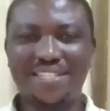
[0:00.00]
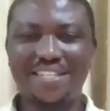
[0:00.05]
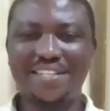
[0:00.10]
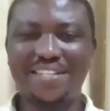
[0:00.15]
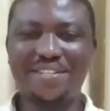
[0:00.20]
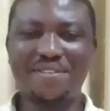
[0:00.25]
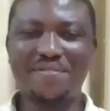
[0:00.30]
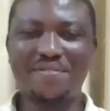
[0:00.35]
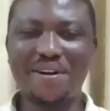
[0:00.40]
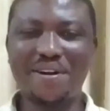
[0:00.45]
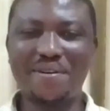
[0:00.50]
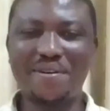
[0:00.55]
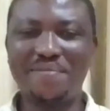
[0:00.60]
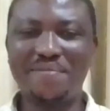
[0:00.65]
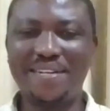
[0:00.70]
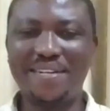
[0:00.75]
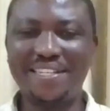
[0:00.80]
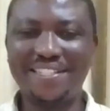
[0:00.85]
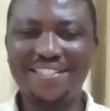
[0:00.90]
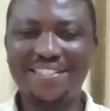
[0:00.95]
Thank you very
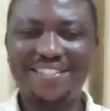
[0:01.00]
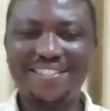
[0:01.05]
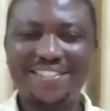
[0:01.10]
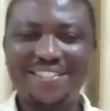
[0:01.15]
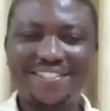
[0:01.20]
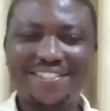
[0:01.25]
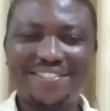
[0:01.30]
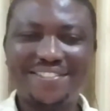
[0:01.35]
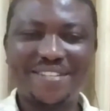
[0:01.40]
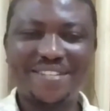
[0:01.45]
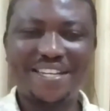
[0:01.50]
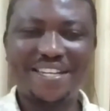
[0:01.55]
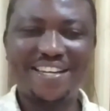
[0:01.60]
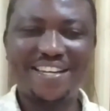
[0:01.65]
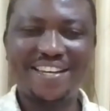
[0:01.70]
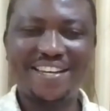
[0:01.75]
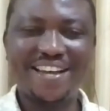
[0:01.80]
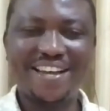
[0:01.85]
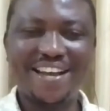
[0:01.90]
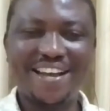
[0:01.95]
much.
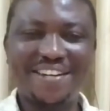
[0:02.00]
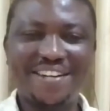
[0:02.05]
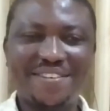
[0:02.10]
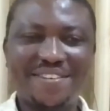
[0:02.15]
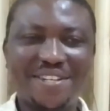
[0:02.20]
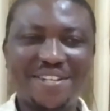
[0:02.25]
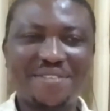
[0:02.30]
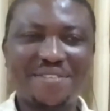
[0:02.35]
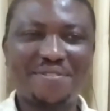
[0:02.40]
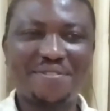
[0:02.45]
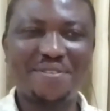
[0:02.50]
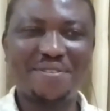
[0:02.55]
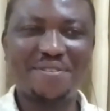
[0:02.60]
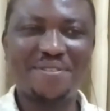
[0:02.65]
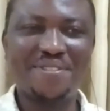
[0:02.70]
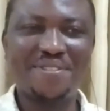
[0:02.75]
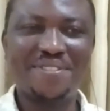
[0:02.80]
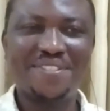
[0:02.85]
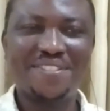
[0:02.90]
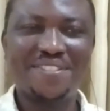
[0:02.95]
We are
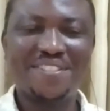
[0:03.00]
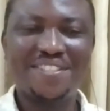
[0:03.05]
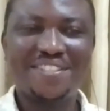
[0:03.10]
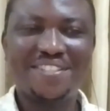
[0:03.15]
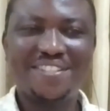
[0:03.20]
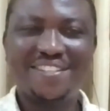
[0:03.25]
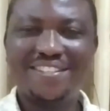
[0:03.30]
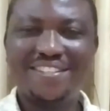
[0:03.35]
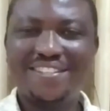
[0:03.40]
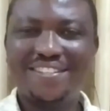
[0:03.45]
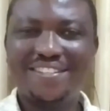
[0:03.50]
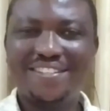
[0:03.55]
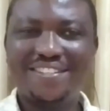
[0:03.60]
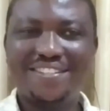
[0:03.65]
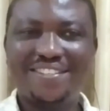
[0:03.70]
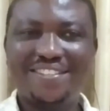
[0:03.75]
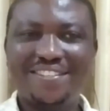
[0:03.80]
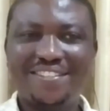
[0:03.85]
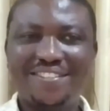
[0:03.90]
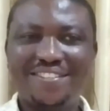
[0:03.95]
grateful
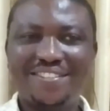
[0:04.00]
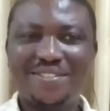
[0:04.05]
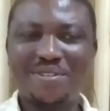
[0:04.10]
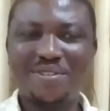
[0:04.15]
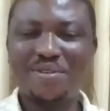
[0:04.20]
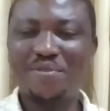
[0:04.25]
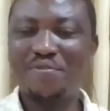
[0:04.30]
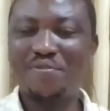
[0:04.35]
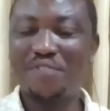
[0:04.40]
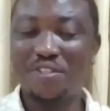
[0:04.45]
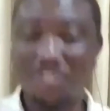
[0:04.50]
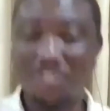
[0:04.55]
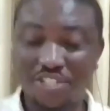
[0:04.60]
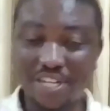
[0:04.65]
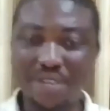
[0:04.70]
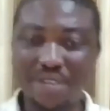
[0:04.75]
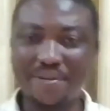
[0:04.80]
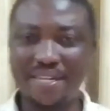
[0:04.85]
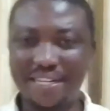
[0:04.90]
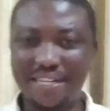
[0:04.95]
to you for
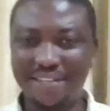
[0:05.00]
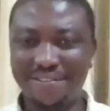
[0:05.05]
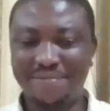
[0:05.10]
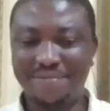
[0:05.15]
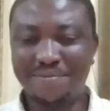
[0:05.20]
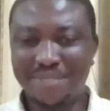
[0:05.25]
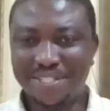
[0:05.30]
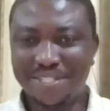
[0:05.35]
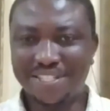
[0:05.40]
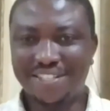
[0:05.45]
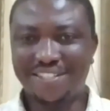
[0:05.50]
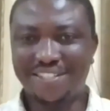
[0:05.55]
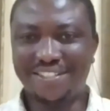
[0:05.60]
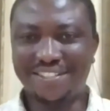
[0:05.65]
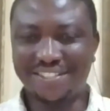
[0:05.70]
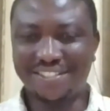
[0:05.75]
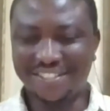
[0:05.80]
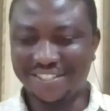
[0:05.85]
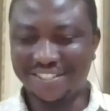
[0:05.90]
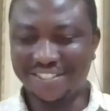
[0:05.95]
sharing
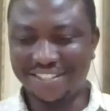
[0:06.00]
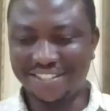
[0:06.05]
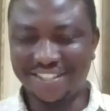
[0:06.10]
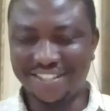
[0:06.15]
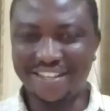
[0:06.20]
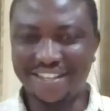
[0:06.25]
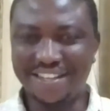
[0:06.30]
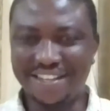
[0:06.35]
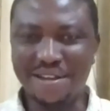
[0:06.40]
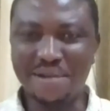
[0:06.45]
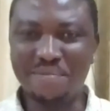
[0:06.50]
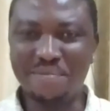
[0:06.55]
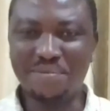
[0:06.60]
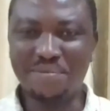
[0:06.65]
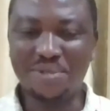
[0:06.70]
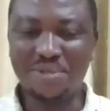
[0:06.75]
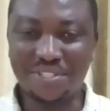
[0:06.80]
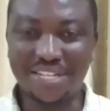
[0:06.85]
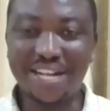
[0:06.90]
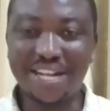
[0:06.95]
um,
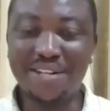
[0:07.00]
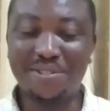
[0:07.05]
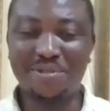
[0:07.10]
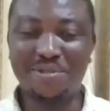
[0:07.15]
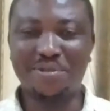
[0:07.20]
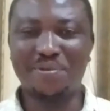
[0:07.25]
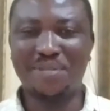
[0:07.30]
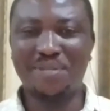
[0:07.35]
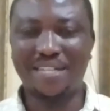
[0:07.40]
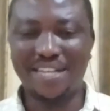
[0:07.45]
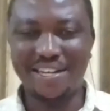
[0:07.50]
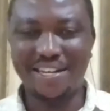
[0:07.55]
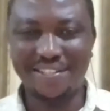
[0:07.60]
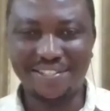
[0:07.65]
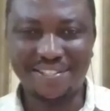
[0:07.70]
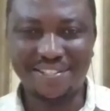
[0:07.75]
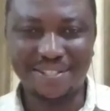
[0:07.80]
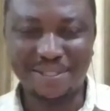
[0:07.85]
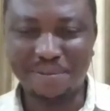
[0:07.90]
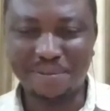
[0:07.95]
your childhood with
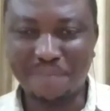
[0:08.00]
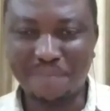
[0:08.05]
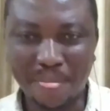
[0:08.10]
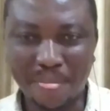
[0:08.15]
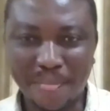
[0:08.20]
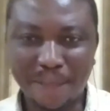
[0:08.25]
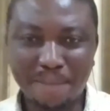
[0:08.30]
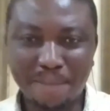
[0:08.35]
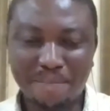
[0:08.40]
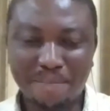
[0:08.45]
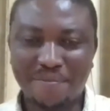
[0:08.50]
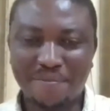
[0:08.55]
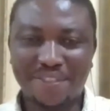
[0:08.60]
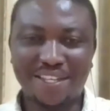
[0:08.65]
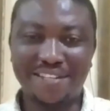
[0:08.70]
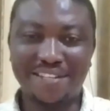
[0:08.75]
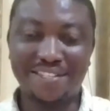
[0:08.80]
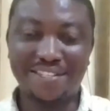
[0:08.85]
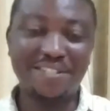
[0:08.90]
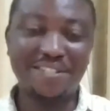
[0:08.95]
us.
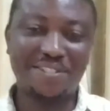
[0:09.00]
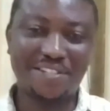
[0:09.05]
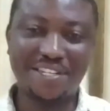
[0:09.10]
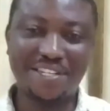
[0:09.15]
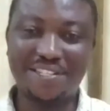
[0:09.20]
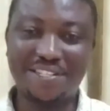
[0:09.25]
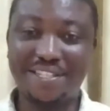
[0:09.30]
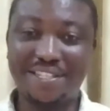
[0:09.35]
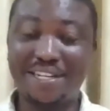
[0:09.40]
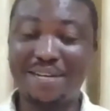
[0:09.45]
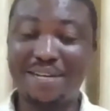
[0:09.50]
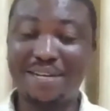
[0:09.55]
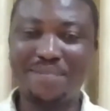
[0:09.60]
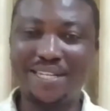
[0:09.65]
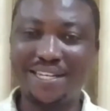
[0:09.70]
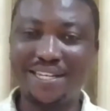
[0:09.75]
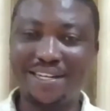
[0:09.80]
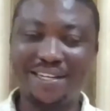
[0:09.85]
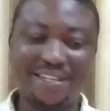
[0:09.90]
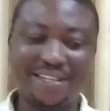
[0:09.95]
It's interesting. I'm
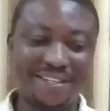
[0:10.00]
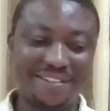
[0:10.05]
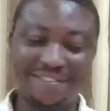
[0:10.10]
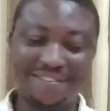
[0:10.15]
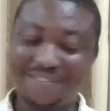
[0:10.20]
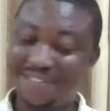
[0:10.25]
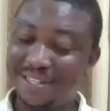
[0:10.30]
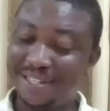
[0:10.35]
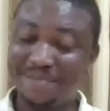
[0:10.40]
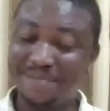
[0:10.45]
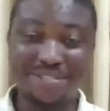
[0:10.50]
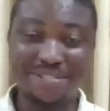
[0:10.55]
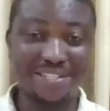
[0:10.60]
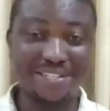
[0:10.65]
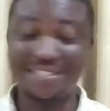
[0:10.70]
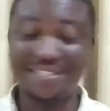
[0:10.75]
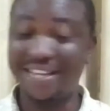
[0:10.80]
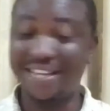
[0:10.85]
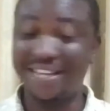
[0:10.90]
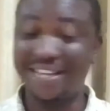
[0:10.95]
learning some
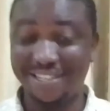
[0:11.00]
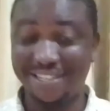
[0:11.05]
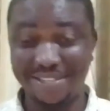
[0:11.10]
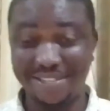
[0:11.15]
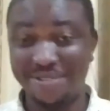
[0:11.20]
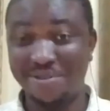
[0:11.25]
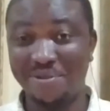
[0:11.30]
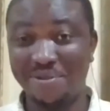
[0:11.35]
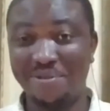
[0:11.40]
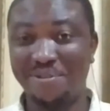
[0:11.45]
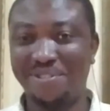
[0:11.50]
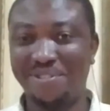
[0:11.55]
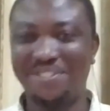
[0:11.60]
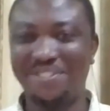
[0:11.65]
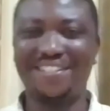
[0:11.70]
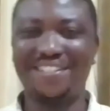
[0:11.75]
things I didn't know.